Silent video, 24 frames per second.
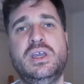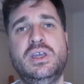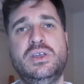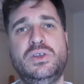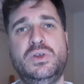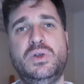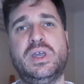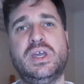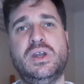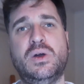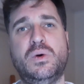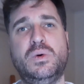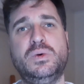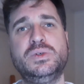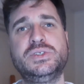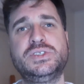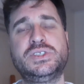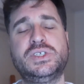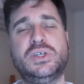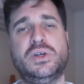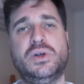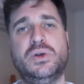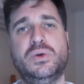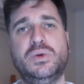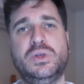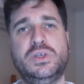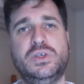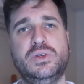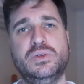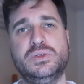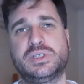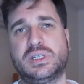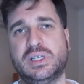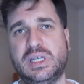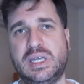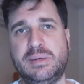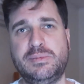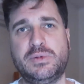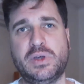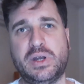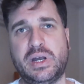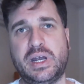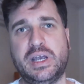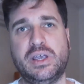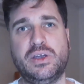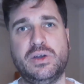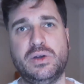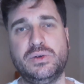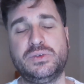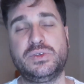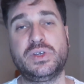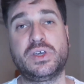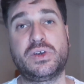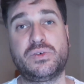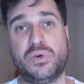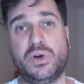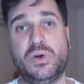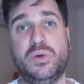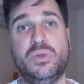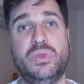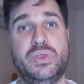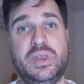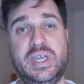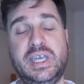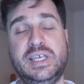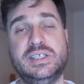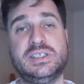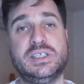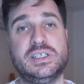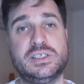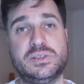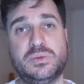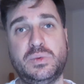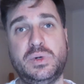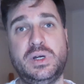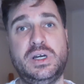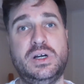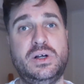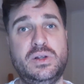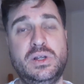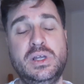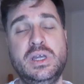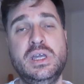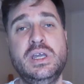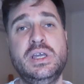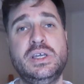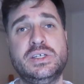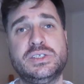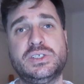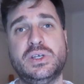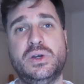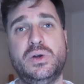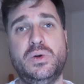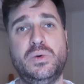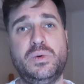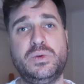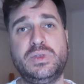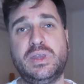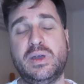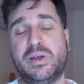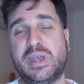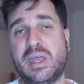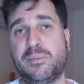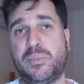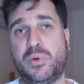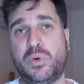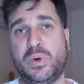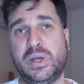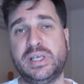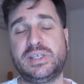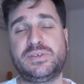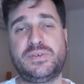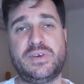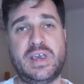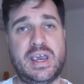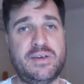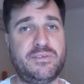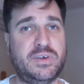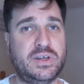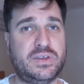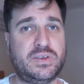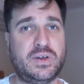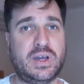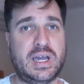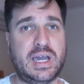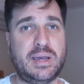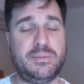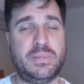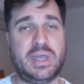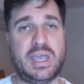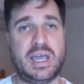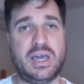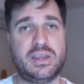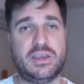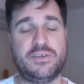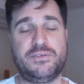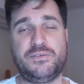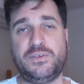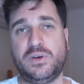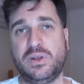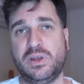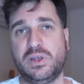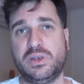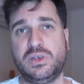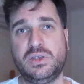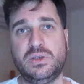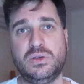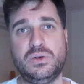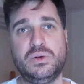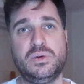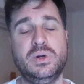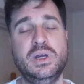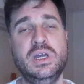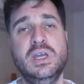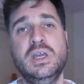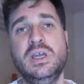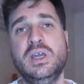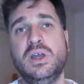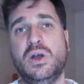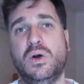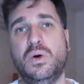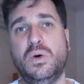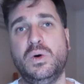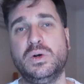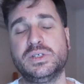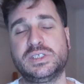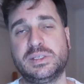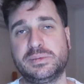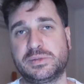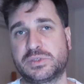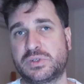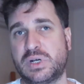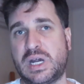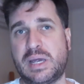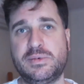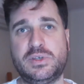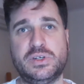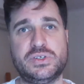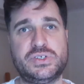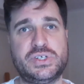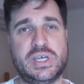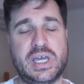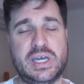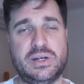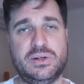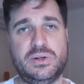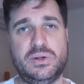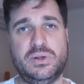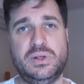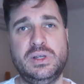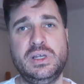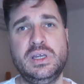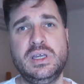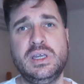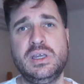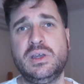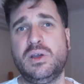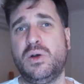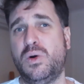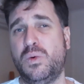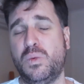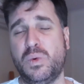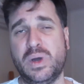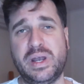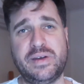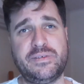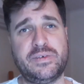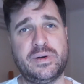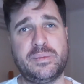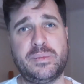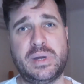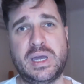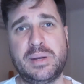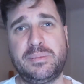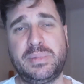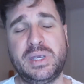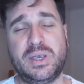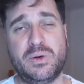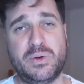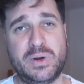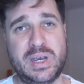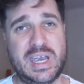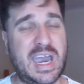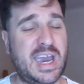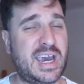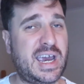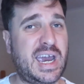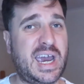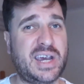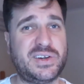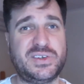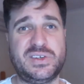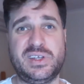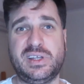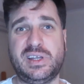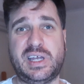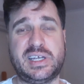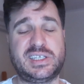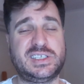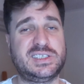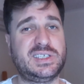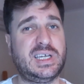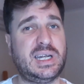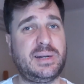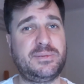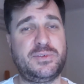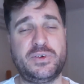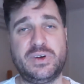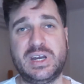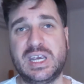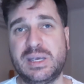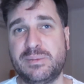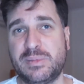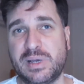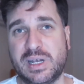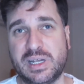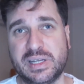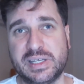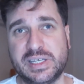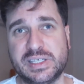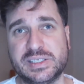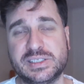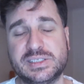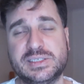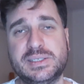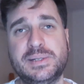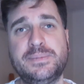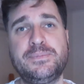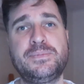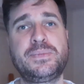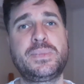you can also use Gleam.io to grow these as well. So they'll get points for every time they either follow you or subscribe to your channel or whatever it might be, or actually like sign up for your email list.